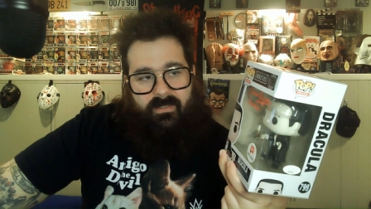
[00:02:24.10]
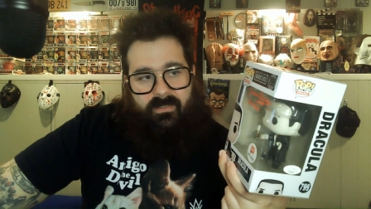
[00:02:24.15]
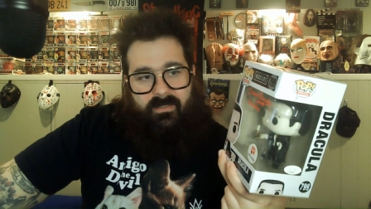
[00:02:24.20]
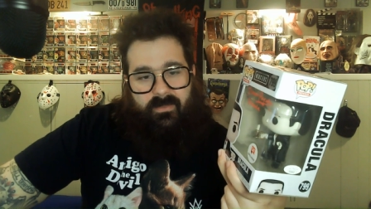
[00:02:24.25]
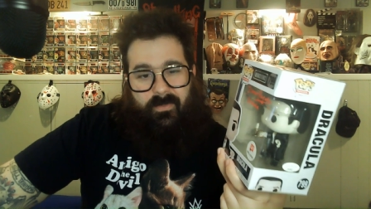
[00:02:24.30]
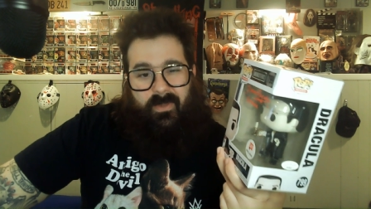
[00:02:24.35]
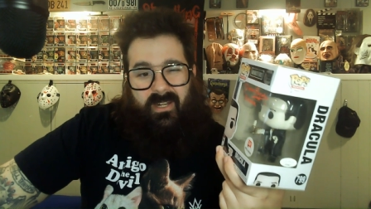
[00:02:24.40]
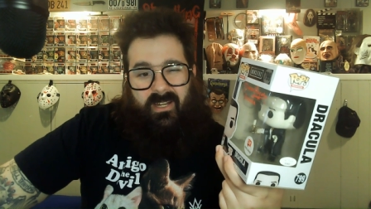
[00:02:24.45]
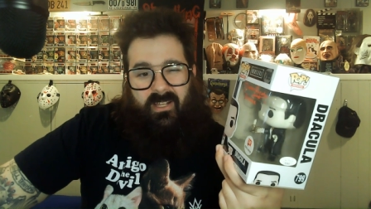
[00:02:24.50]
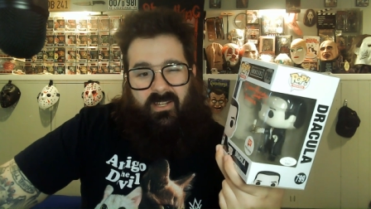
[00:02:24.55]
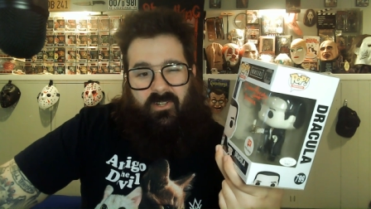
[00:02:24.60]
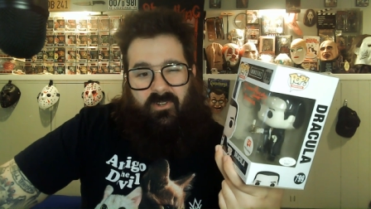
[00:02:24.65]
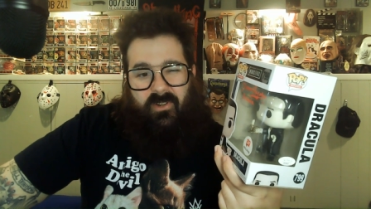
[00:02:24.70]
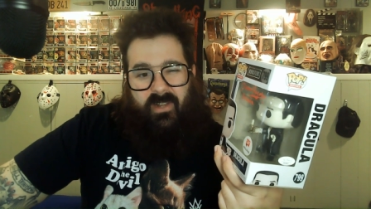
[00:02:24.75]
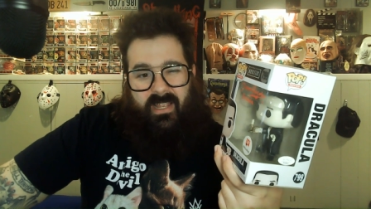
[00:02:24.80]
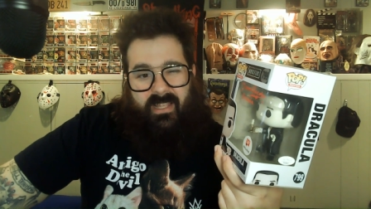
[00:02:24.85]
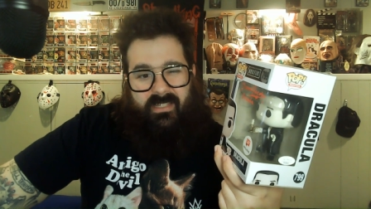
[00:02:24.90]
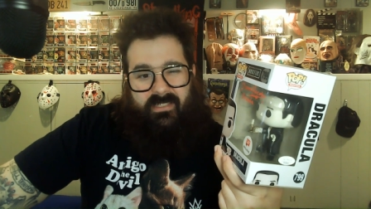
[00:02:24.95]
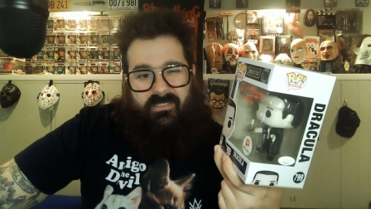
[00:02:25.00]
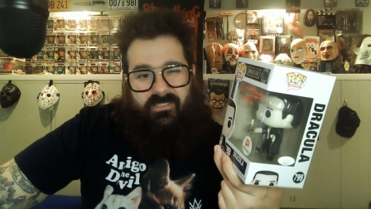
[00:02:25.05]
depending on your
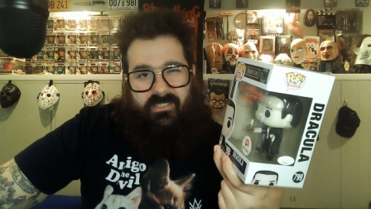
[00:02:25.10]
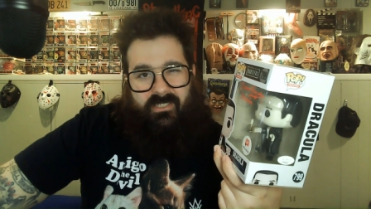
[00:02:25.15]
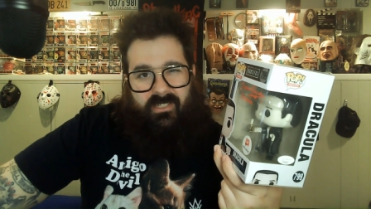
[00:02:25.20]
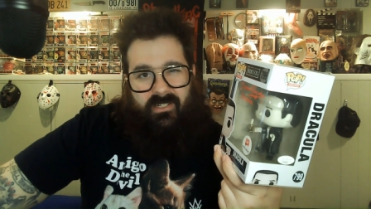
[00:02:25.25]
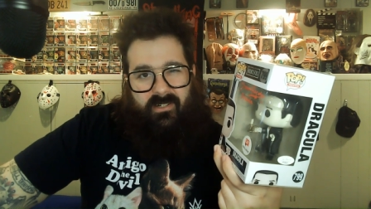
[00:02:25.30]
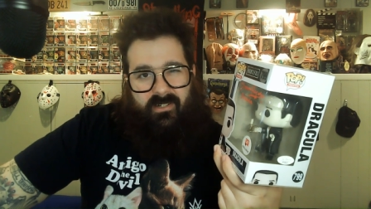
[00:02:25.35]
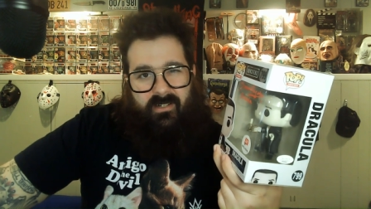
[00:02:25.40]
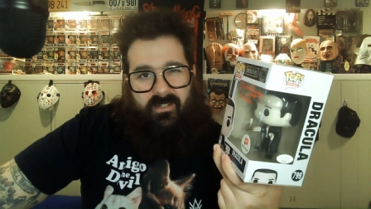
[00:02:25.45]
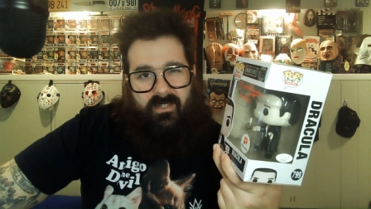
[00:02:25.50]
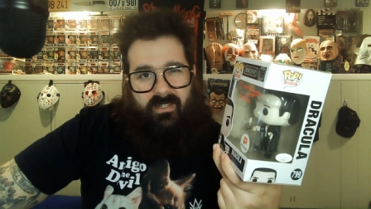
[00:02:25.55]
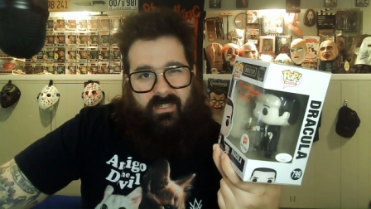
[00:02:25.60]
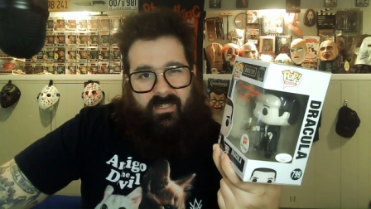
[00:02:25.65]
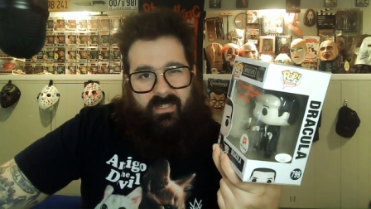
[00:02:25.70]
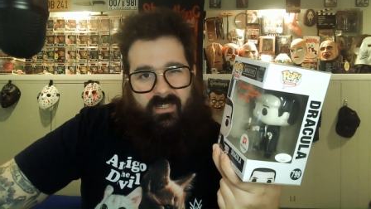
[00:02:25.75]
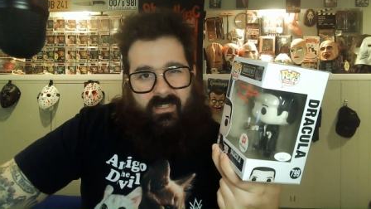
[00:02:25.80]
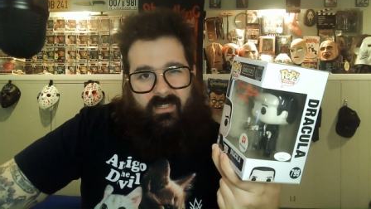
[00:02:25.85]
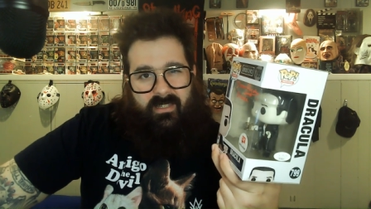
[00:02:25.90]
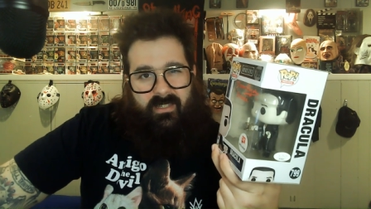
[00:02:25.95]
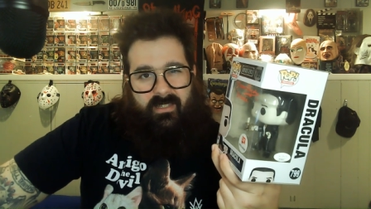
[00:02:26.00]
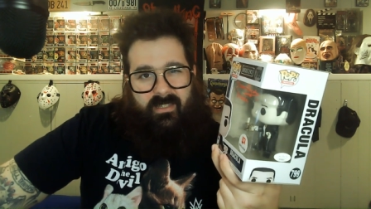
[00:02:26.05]
age here,
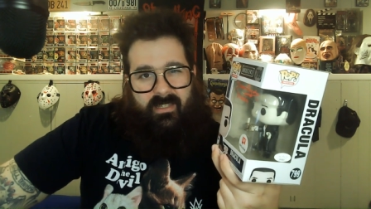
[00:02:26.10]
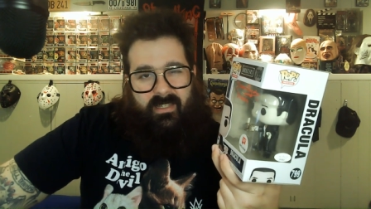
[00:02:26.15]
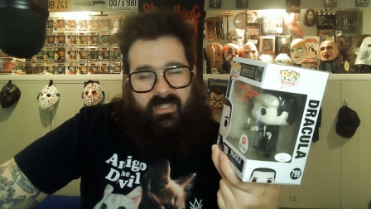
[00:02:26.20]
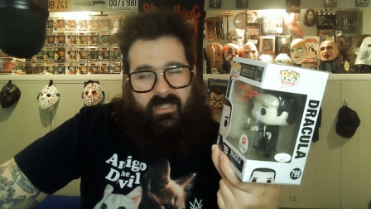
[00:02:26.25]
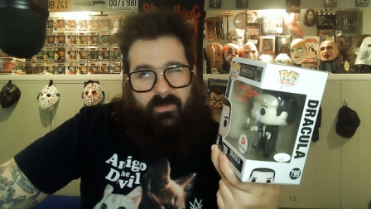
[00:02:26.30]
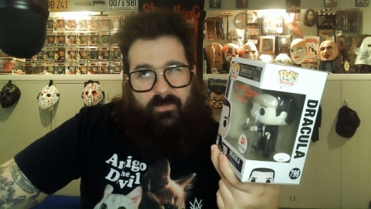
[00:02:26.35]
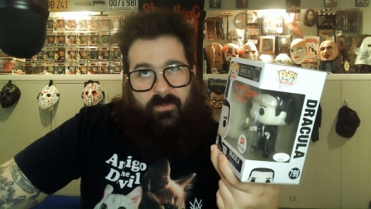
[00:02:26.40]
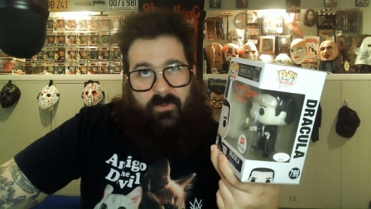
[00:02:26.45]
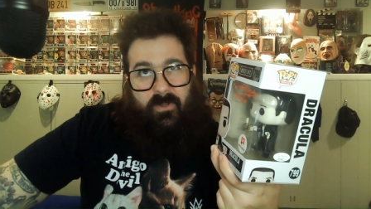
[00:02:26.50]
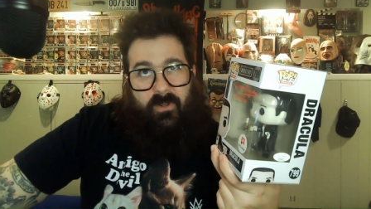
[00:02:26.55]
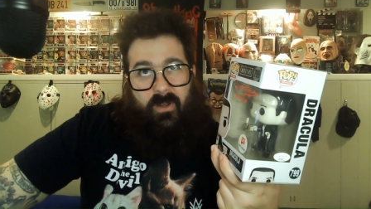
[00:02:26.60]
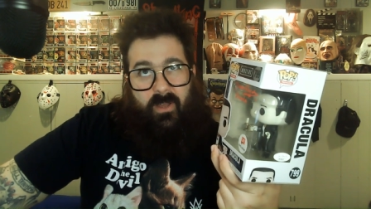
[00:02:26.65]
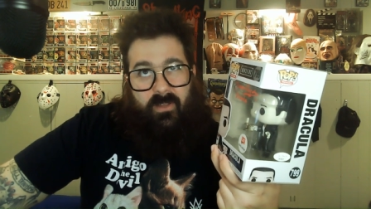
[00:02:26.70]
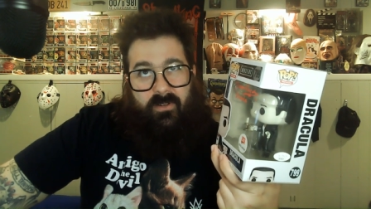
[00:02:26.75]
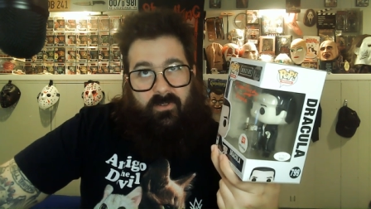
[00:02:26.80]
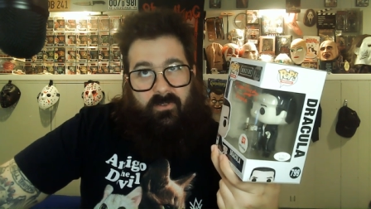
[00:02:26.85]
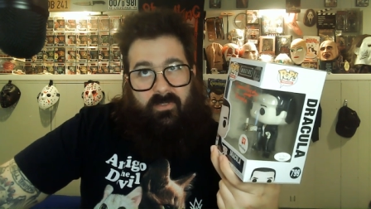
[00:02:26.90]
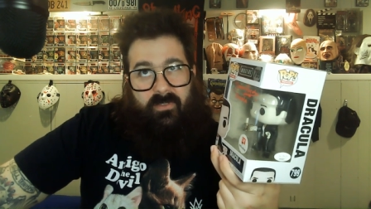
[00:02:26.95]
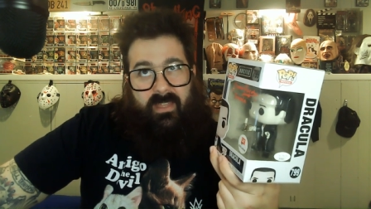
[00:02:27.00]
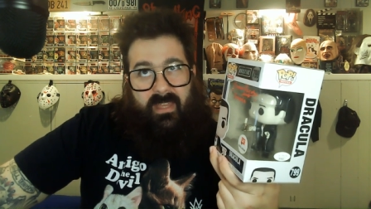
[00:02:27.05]
if you're
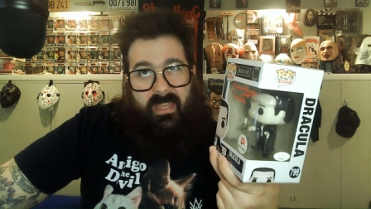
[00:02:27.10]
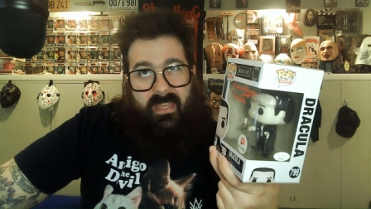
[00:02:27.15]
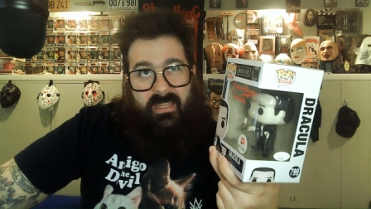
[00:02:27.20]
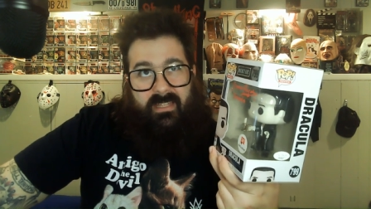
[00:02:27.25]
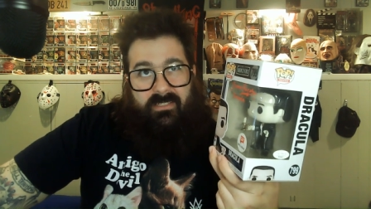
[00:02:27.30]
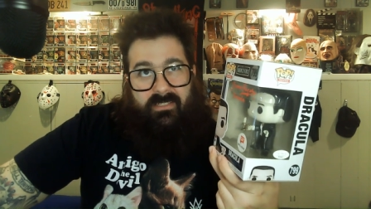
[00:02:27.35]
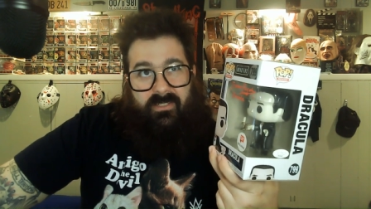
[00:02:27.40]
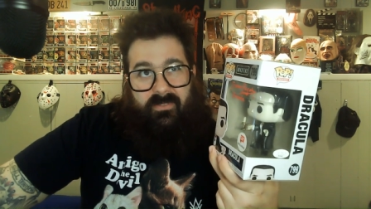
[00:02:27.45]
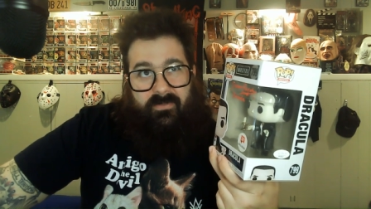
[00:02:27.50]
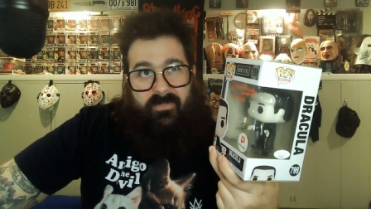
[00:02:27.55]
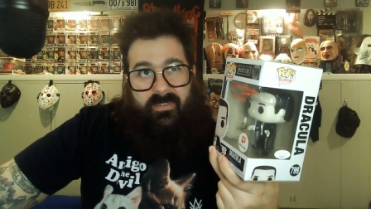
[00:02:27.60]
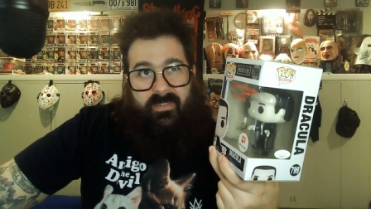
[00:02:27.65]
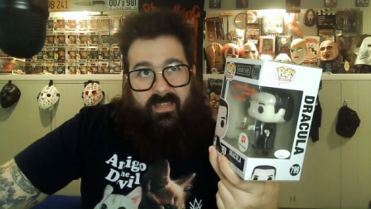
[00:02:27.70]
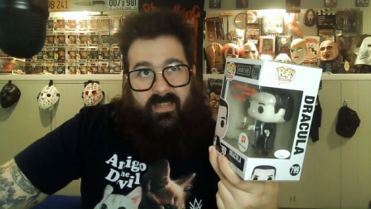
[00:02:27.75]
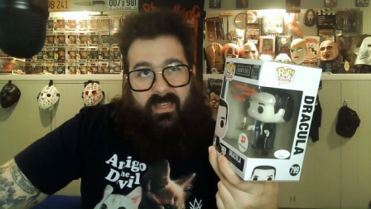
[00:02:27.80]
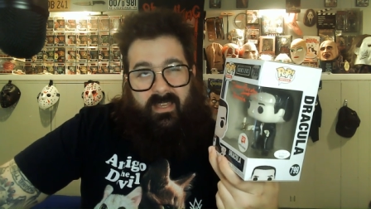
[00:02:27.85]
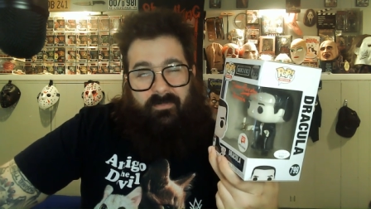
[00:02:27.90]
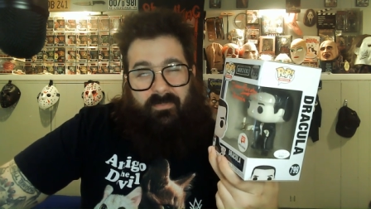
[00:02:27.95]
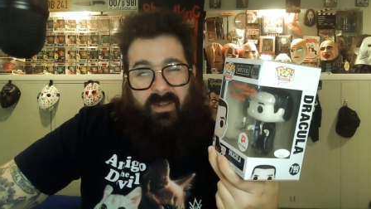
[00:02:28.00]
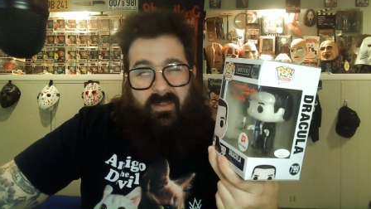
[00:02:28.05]
under the age of
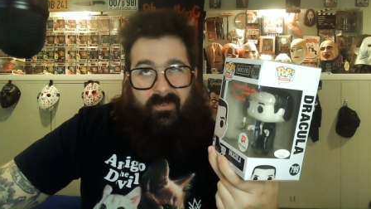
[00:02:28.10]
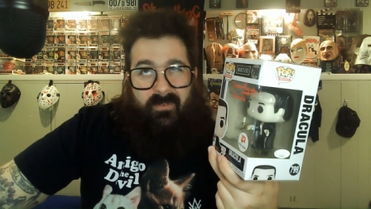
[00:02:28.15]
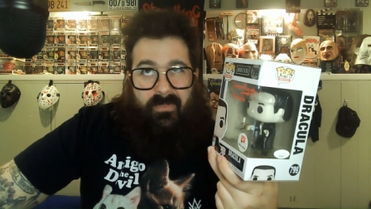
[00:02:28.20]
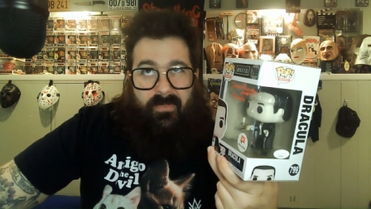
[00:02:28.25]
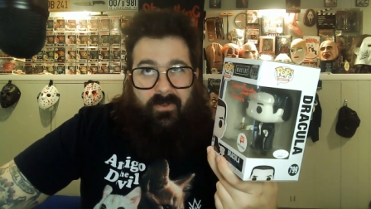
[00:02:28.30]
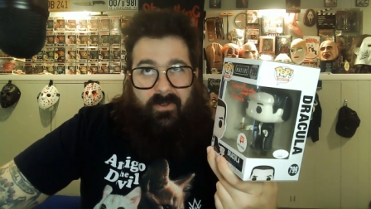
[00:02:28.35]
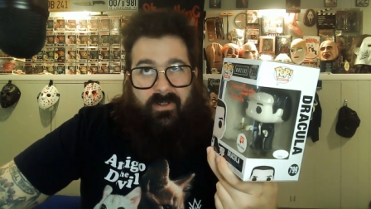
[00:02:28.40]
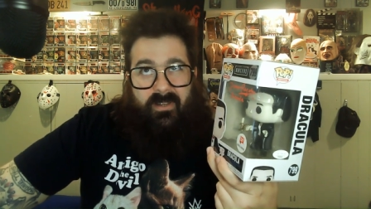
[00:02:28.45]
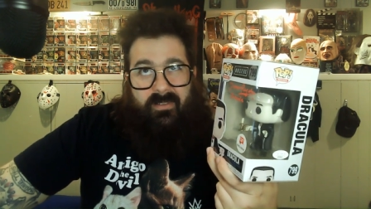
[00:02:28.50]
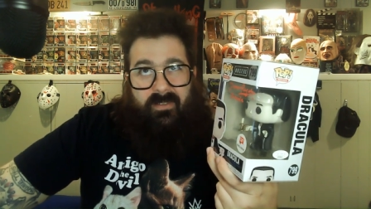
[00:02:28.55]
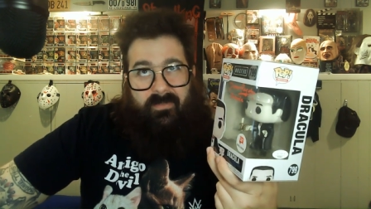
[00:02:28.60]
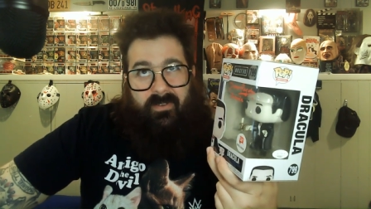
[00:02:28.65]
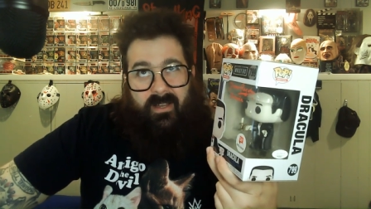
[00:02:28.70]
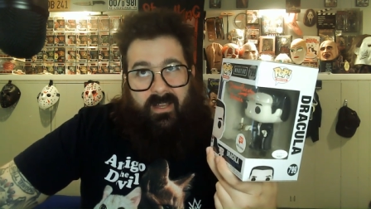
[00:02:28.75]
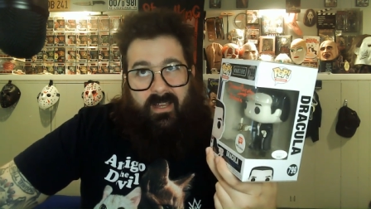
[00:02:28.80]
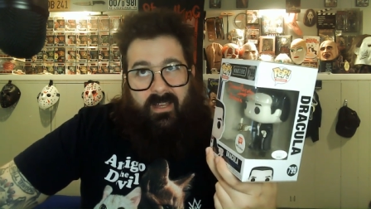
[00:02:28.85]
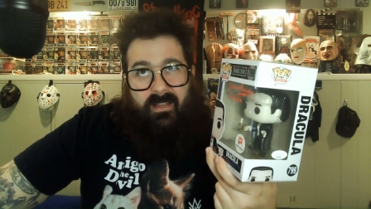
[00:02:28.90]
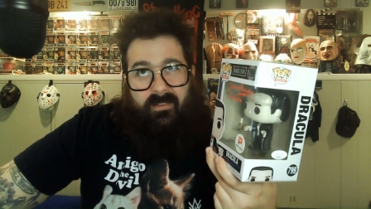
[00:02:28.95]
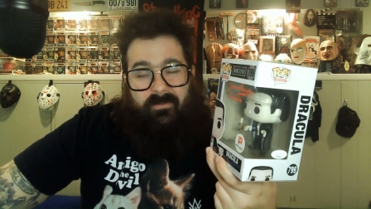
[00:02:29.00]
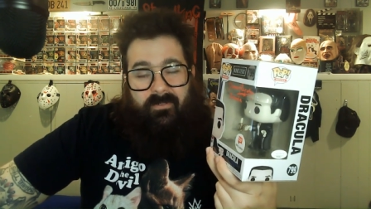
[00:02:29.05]
say probably
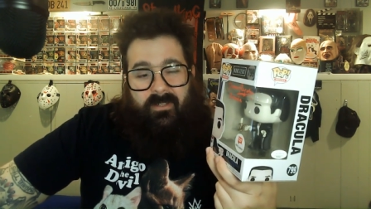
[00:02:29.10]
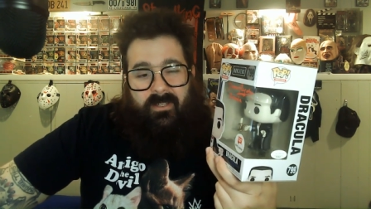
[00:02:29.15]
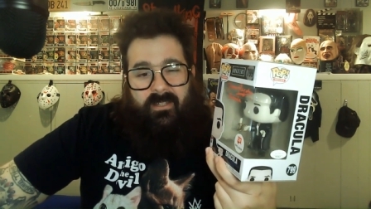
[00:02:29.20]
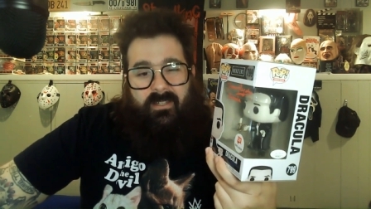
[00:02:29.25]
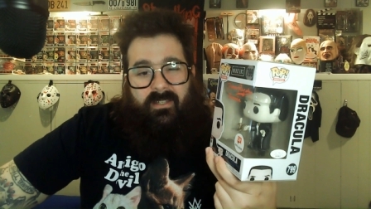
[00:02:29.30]
35,